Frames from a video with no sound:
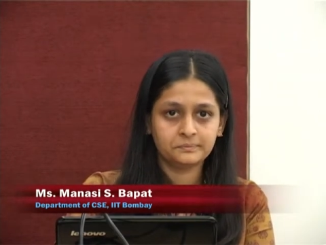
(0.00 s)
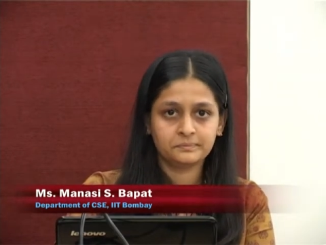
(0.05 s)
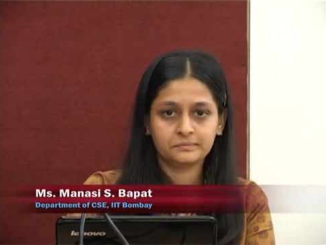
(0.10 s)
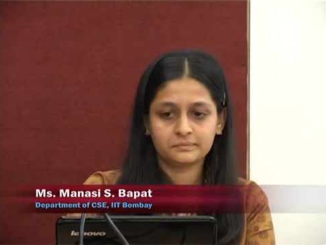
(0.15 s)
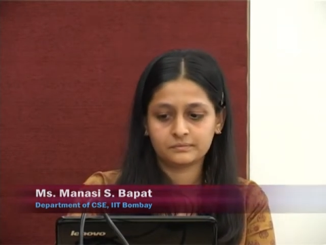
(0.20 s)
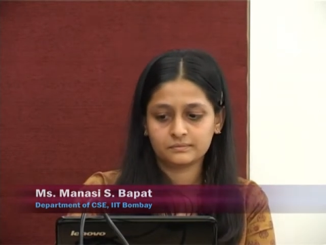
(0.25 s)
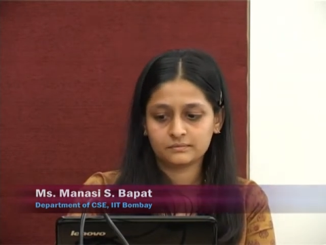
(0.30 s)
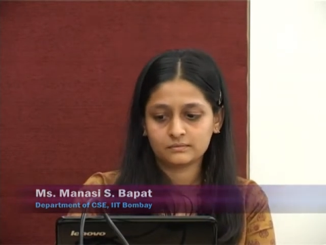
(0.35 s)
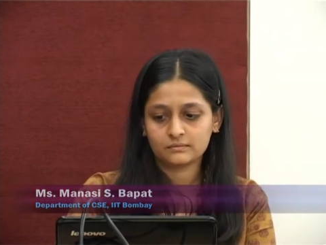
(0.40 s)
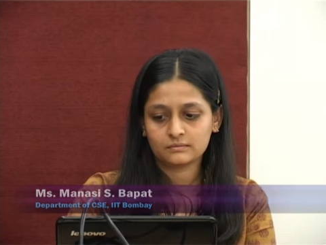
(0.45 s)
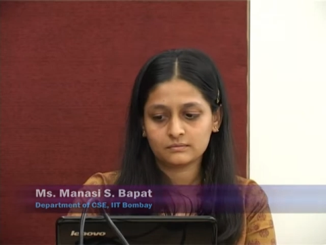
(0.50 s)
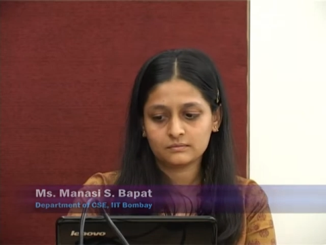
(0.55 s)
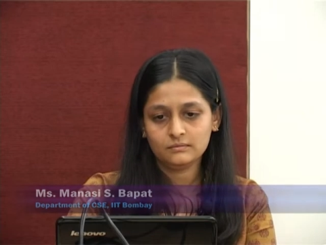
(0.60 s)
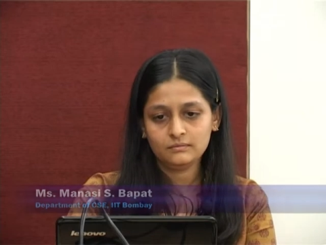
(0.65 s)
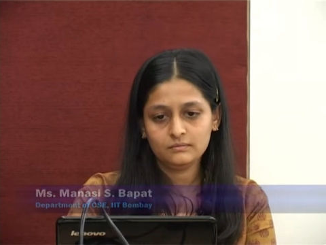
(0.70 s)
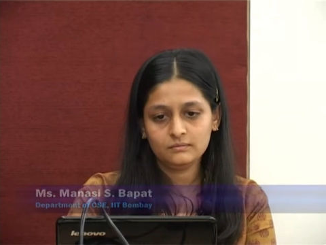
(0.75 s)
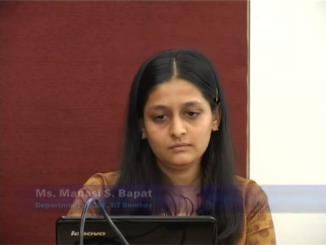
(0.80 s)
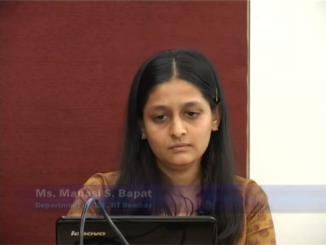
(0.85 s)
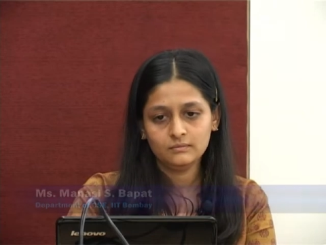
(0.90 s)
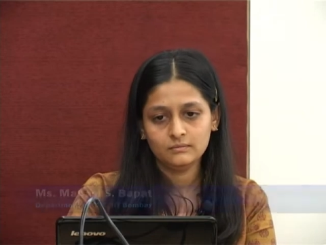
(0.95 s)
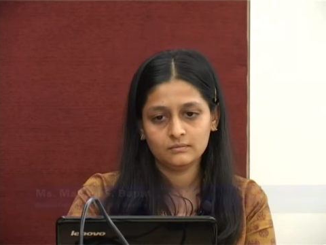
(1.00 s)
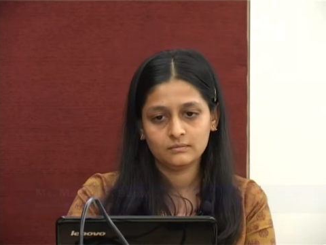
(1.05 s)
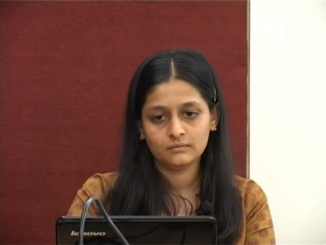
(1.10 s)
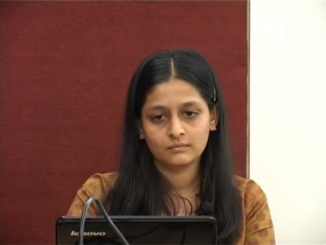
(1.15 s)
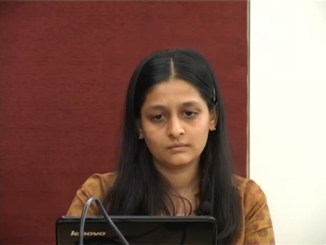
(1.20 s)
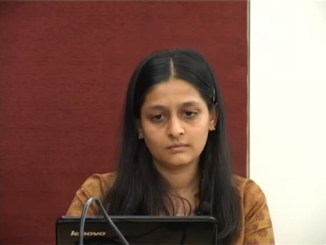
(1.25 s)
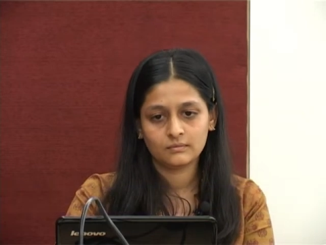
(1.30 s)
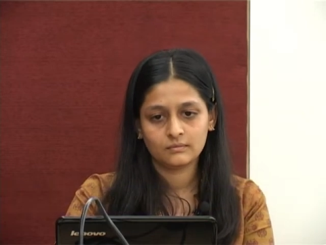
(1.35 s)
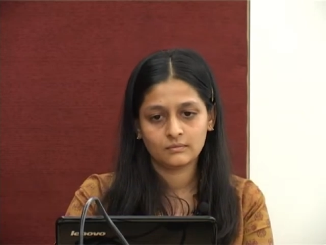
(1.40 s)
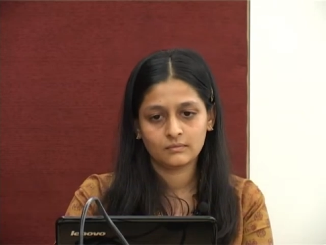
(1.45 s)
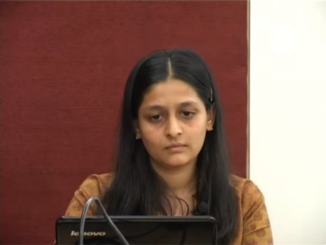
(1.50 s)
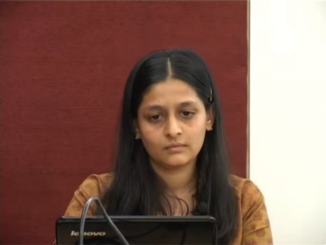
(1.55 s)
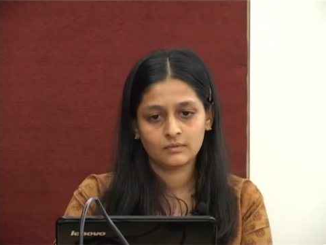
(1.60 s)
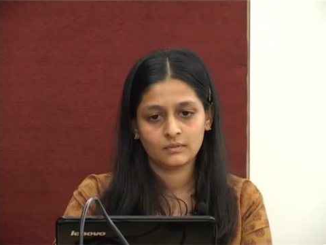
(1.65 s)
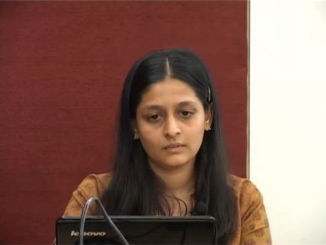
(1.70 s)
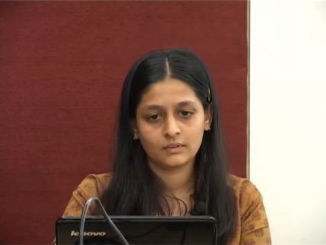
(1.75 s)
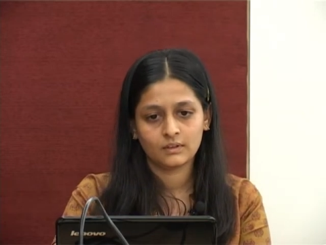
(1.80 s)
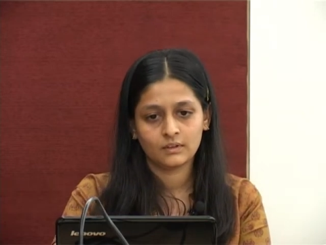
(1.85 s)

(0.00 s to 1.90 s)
[no speech]